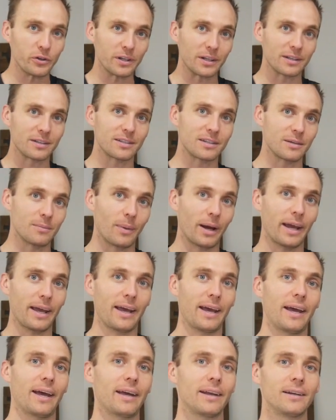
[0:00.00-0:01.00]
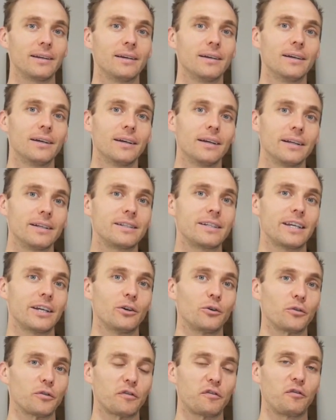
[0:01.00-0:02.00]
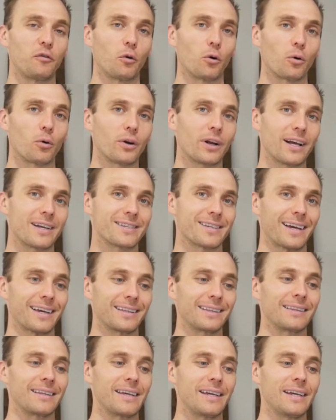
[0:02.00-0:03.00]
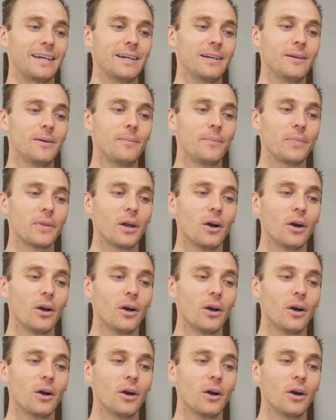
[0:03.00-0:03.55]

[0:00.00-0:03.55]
You can see my head tilt forward as I lean.